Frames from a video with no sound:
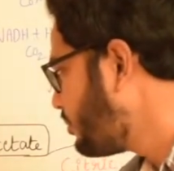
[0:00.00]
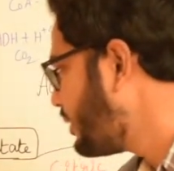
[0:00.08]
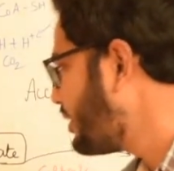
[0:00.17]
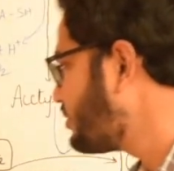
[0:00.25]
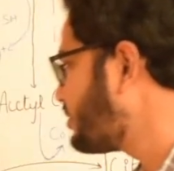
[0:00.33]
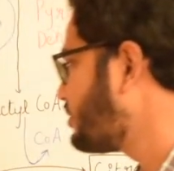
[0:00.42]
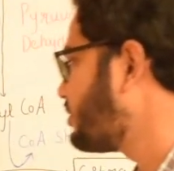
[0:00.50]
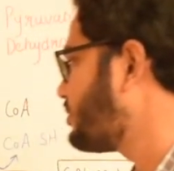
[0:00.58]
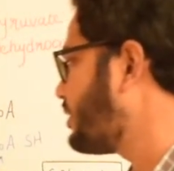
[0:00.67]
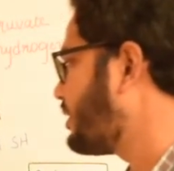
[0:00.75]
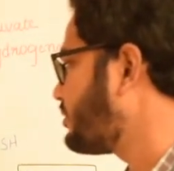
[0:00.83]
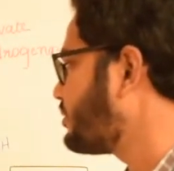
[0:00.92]
being
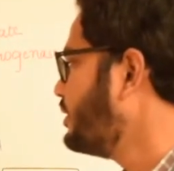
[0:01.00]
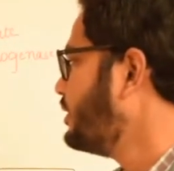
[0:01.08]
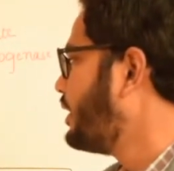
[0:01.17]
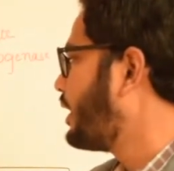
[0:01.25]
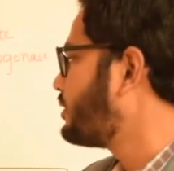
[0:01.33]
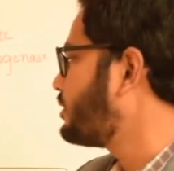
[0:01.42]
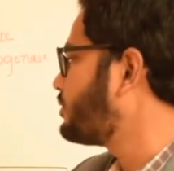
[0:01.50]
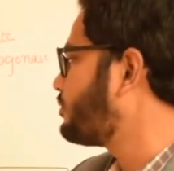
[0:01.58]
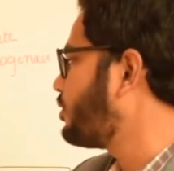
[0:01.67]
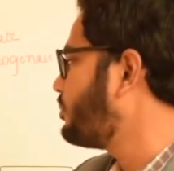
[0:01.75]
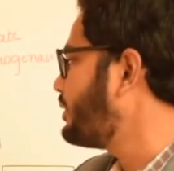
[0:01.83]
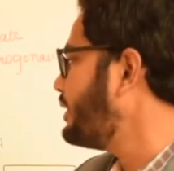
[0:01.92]
synthesized. And this
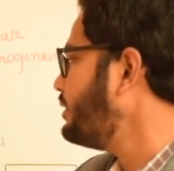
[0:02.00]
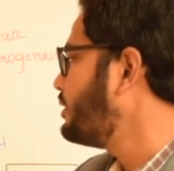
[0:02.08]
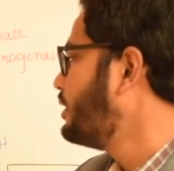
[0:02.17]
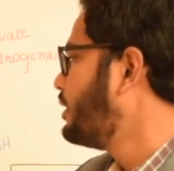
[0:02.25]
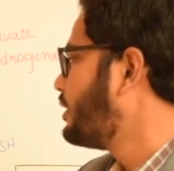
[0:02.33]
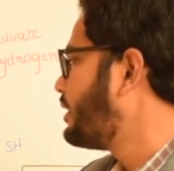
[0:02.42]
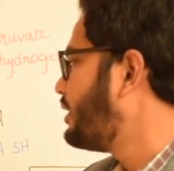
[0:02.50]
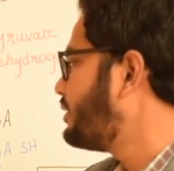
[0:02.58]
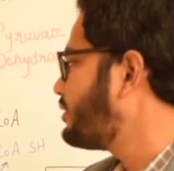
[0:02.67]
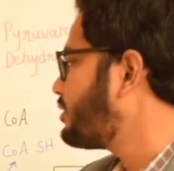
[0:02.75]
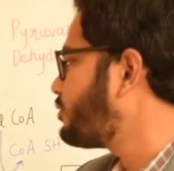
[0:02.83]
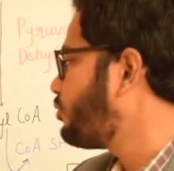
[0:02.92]
fumarate
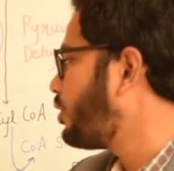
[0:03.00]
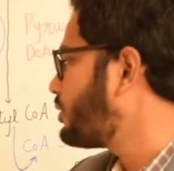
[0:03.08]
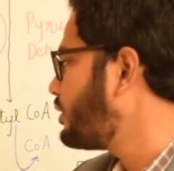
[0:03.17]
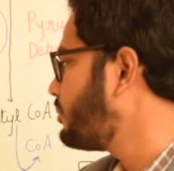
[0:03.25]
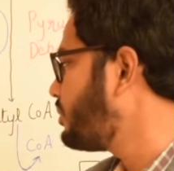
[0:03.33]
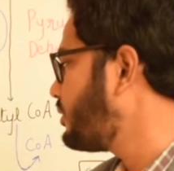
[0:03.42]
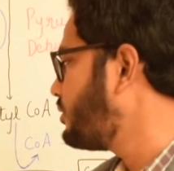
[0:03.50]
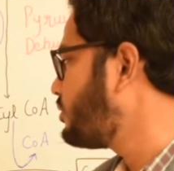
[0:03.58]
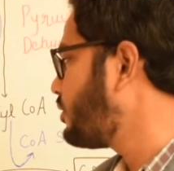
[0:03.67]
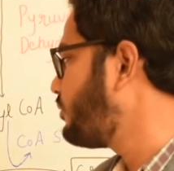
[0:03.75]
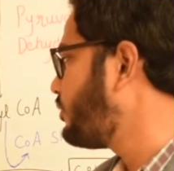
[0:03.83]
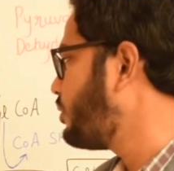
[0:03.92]
releases water in
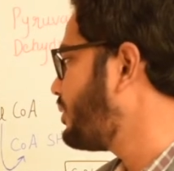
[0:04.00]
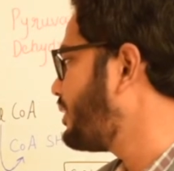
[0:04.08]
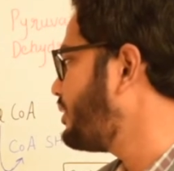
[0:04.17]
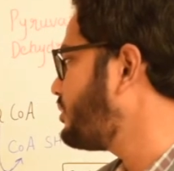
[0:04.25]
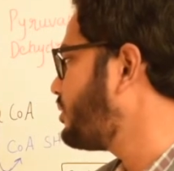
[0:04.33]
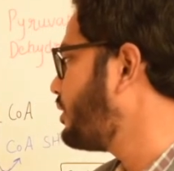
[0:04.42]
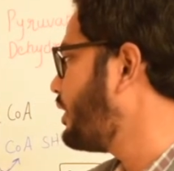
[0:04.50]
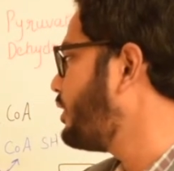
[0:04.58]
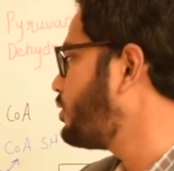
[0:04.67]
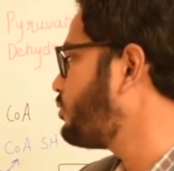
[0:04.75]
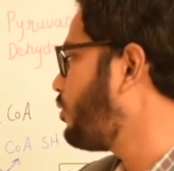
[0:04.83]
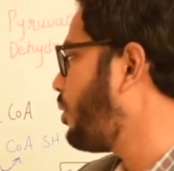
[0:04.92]
presence of fumarase,
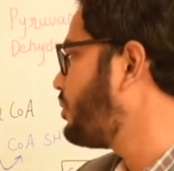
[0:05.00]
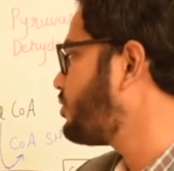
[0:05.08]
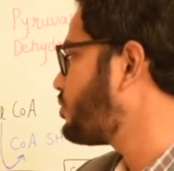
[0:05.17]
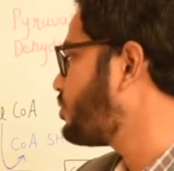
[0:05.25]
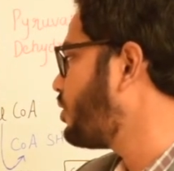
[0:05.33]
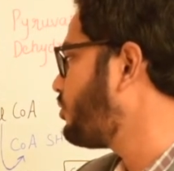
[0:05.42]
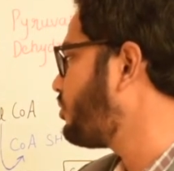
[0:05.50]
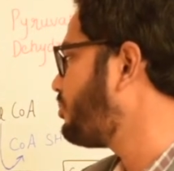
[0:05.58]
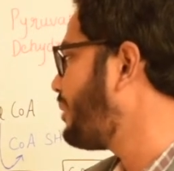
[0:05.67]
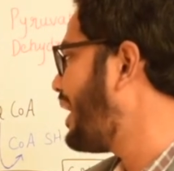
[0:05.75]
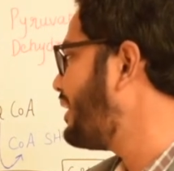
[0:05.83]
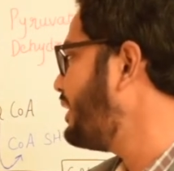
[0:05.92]
leading to formation of
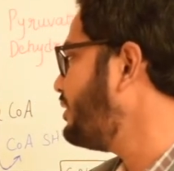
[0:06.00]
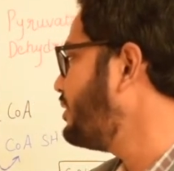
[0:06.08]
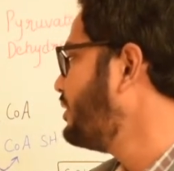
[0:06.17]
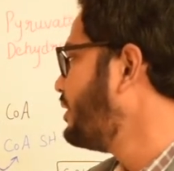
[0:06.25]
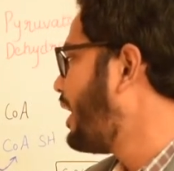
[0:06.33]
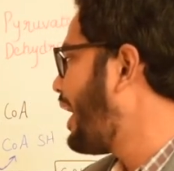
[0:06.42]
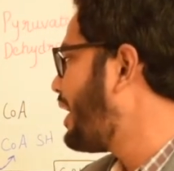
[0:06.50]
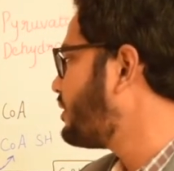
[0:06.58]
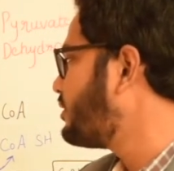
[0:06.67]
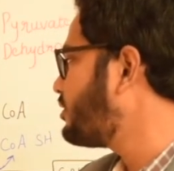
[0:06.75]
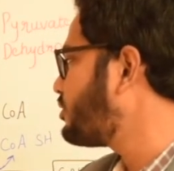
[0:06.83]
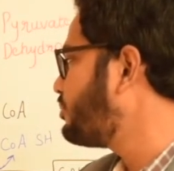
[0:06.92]
malate,
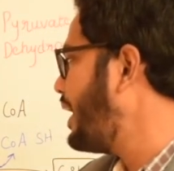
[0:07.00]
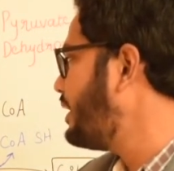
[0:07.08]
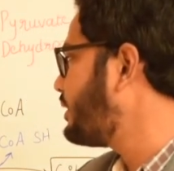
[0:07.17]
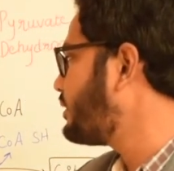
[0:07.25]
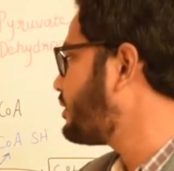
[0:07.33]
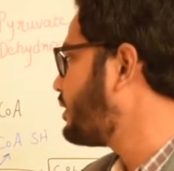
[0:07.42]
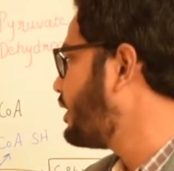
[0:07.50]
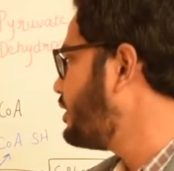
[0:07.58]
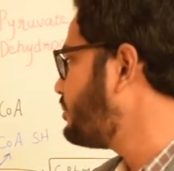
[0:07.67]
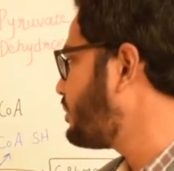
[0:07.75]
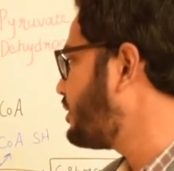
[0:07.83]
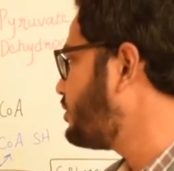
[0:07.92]
and this malate
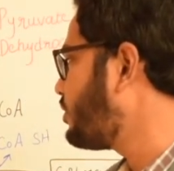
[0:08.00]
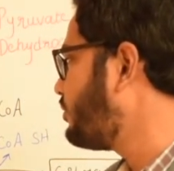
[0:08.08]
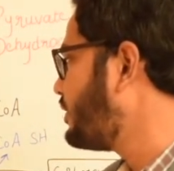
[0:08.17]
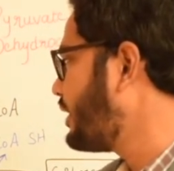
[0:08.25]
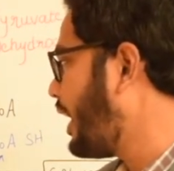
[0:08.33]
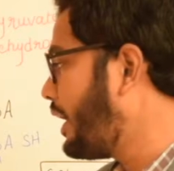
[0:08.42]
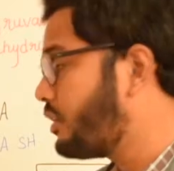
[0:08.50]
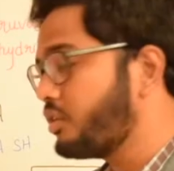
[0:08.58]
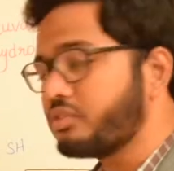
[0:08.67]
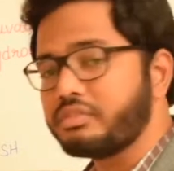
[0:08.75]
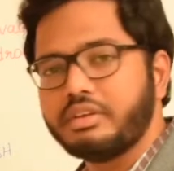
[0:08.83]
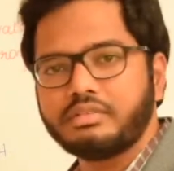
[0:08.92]
in presence of
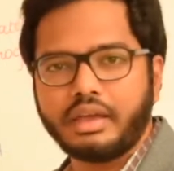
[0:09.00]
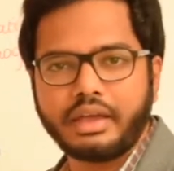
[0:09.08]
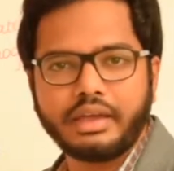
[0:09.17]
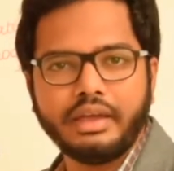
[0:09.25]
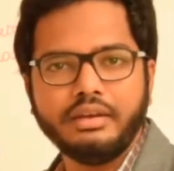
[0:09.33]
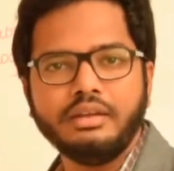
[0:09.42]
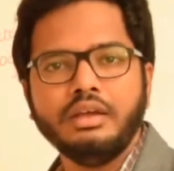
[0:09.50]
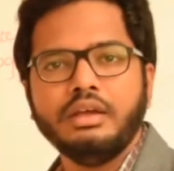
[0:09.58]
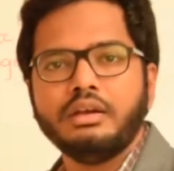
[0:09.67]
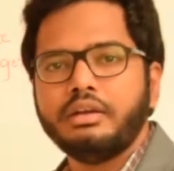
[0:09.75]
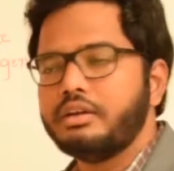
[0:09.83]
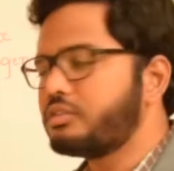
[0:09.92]
dehydrogenase again
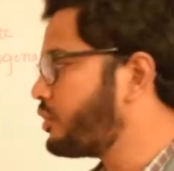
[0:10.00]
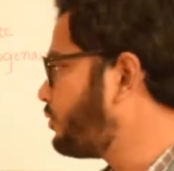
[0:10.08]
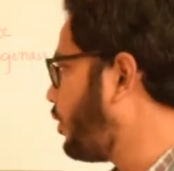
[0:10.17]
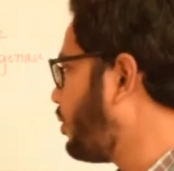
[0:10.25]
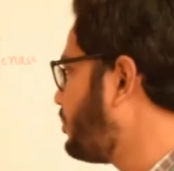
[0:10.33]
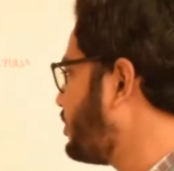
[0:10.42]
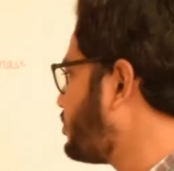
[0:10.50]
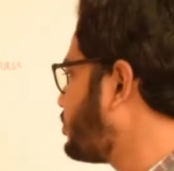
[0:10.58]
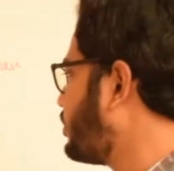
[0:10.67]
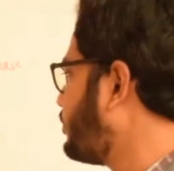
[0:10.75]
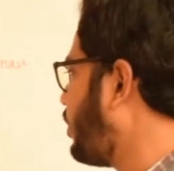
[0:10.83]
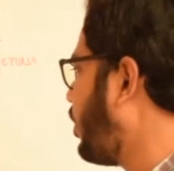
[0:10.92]
leads to
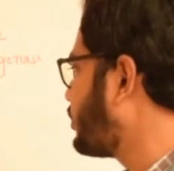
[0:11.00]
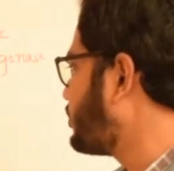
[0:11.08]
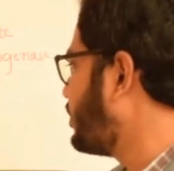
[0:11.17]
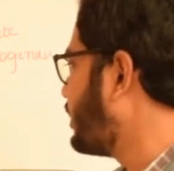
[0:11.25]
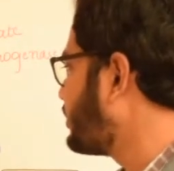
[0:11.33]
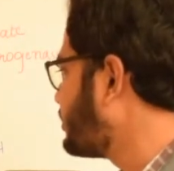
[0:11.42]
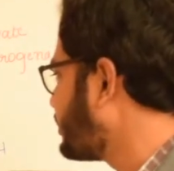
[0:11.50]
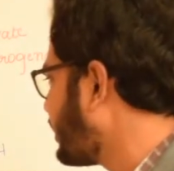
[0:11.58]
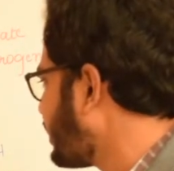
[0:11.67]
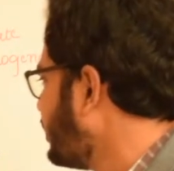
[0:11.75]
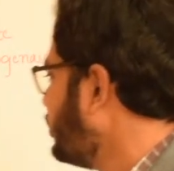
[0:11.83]
formation of oxaloacetate.